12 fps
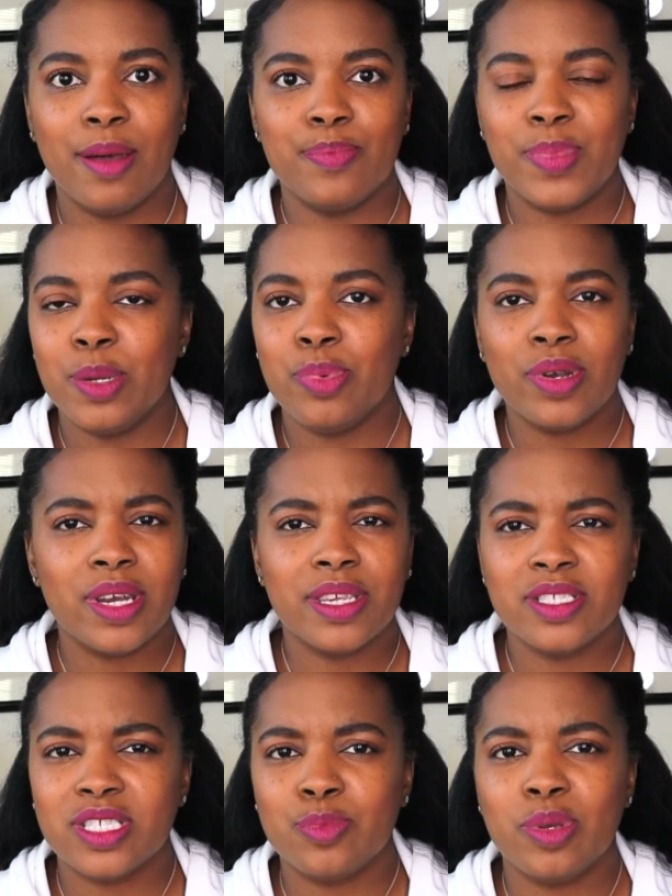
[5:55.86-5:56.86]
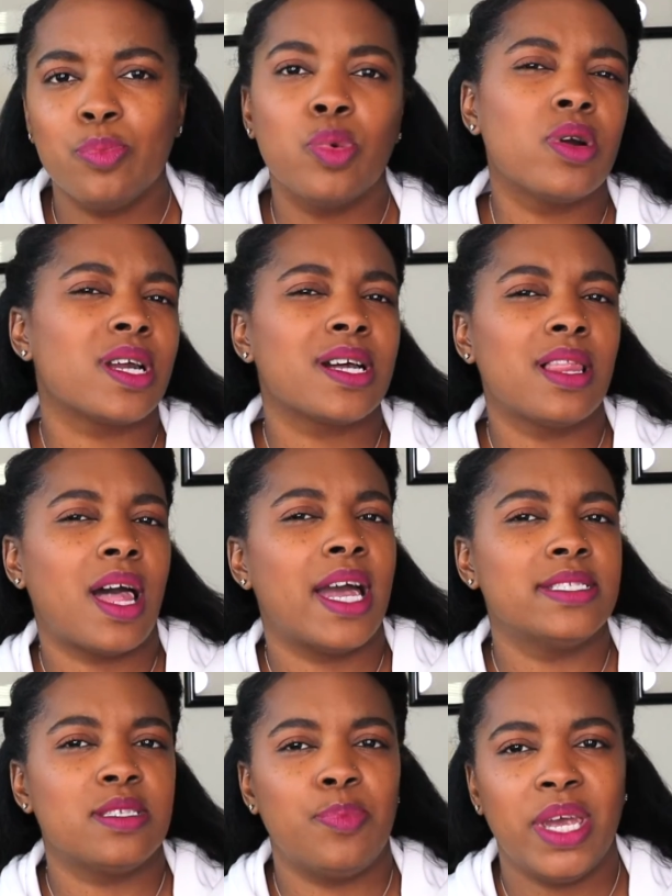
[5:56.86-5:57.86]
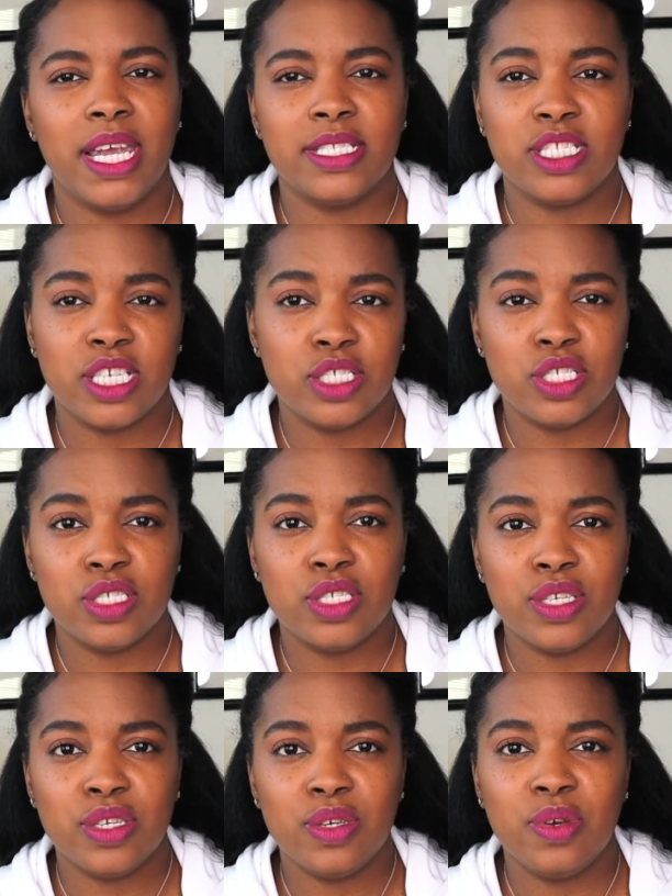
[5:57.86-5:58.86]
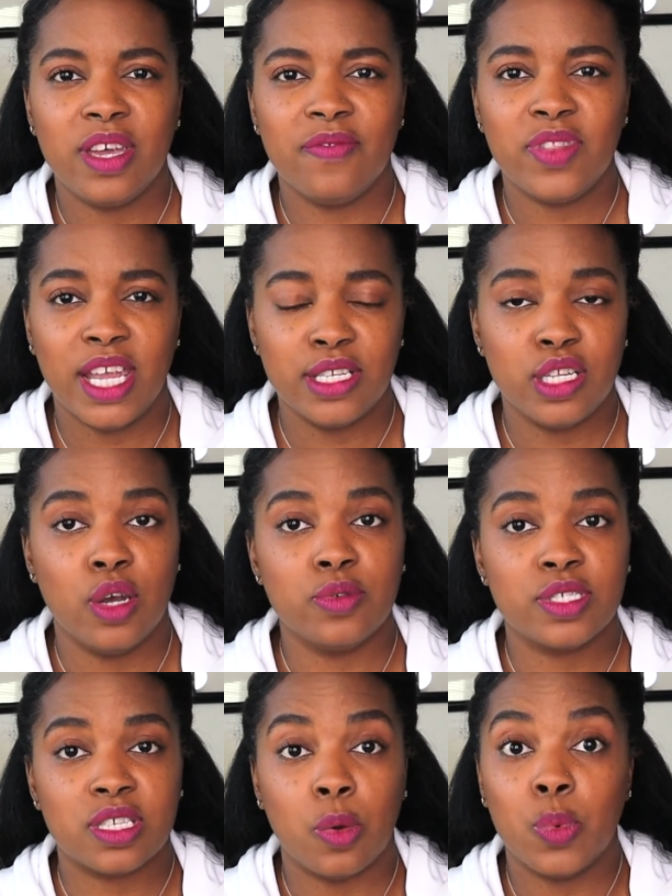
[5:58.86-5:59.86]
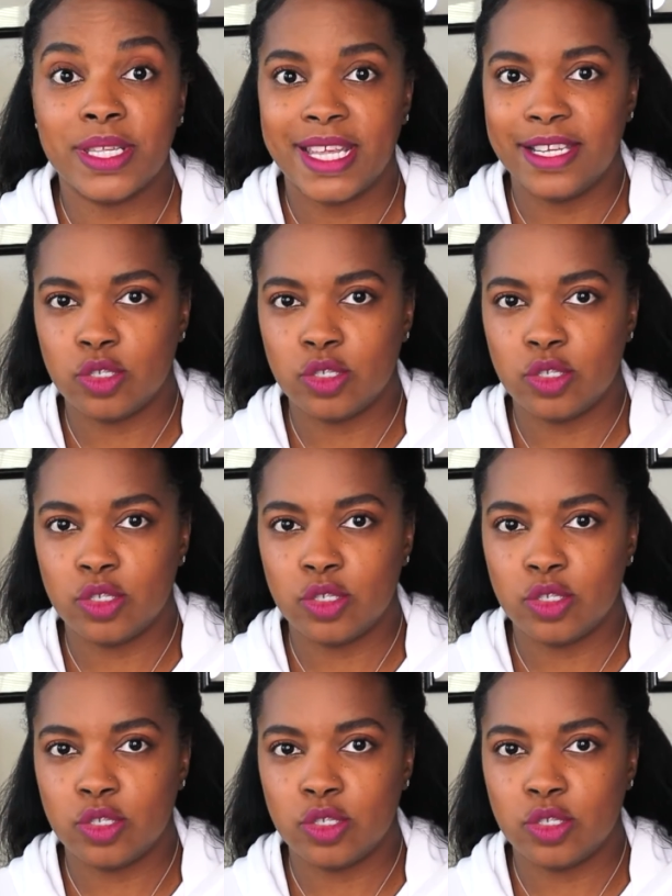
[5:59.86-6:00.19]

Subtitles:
People are going to just be more inclined to pay attention to you if they know someone they